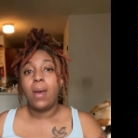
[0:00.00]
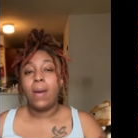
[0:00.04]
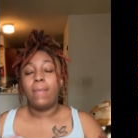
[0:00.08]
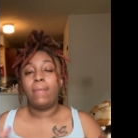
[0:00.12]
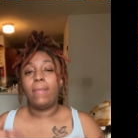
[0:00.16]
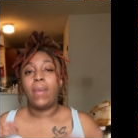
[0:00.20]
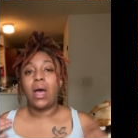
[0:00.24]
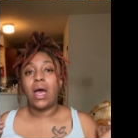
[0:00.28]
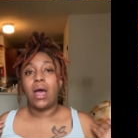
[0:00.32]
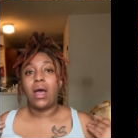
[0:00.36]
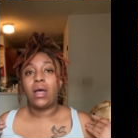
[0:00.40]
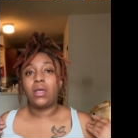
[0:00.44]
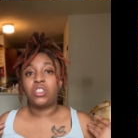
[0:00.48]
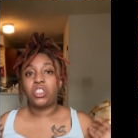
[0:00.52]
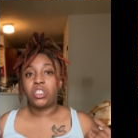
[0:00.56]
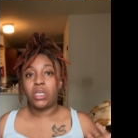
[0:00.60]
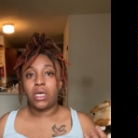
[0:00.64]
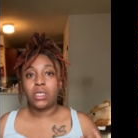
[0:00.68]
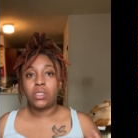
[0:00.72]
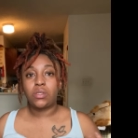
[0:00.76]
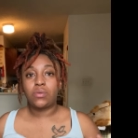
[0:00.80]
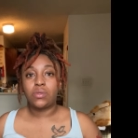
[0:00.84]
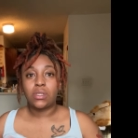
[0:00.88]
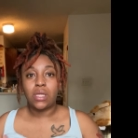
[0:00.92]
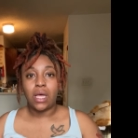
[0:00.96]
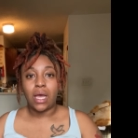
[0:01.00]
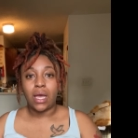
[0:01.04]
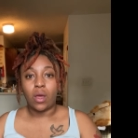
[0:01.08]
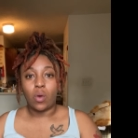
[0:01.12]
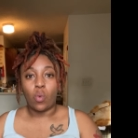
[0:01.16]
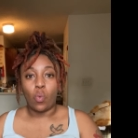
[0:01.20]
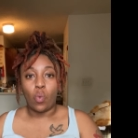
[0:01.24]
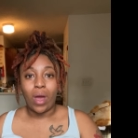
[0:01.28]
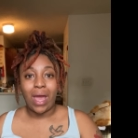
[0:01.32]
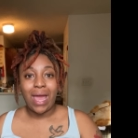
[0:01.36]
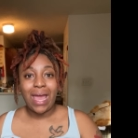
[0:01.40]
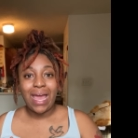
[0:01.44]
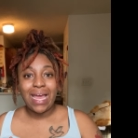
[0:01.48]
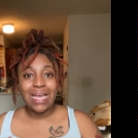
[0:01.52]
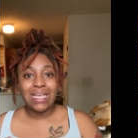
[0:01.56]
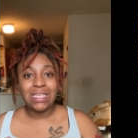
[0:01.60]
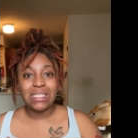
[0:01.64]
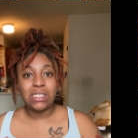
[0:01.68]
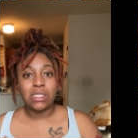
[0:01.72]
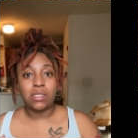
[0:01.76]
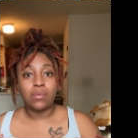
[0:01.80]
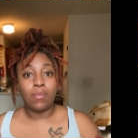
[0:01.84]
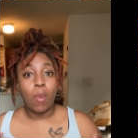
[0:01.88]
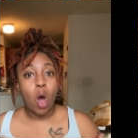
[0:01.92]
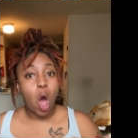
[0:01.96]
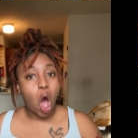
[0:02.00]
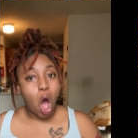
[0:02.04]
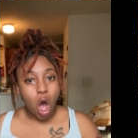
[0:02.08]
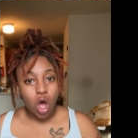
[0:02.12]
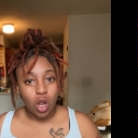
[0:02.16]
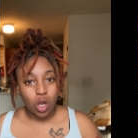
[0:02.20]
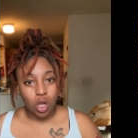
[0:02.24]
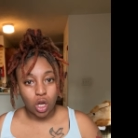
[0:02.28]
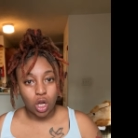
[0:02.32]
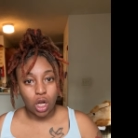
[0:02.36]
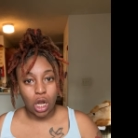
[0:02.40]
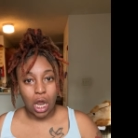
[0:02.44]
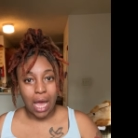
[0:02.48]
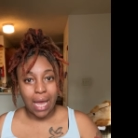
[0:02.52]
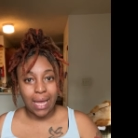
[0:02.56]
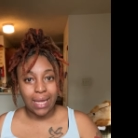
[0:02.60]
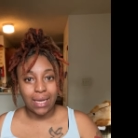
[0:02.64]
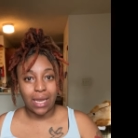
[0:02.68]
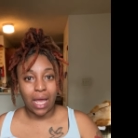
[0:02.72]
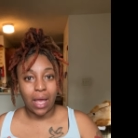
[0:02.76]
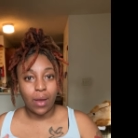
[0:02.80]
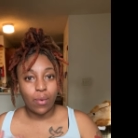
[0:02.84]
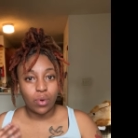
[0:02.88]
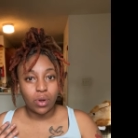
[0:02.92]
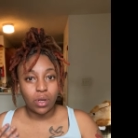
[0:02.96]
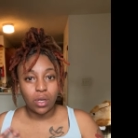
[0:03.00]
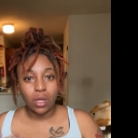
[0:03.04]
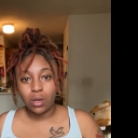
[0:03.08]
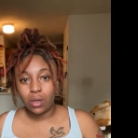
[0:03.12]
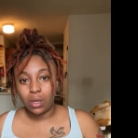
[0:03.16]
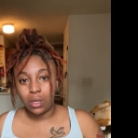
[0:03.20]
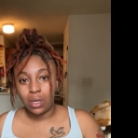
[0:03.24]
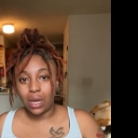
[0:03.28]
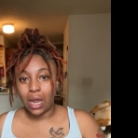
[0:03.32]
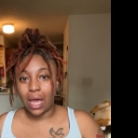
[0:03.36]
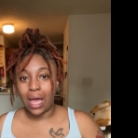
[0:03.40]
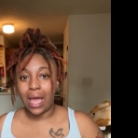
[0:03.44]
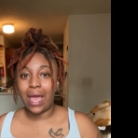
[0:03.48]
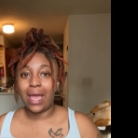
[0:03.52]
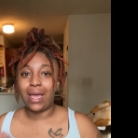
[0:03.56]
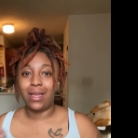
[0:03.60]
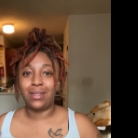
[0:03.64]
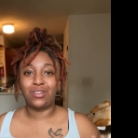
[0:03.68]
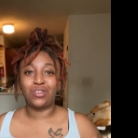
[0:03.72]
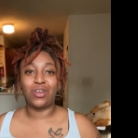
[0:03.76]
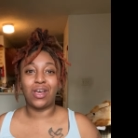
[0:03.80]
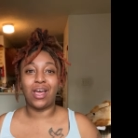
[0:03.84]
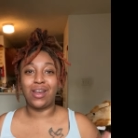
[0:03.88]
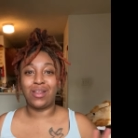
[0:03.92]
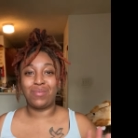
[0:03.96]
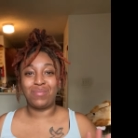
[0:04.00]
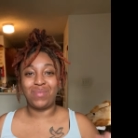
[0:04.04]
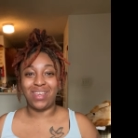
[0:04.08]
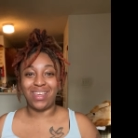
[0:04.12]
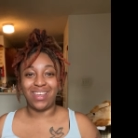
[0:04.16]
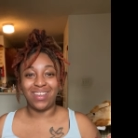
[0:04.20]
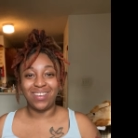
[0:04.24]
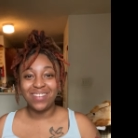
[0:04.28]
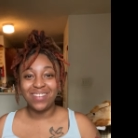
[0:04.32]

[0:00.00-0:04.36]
My chest was like way smaller. Like they were literally like, I ain't trying to be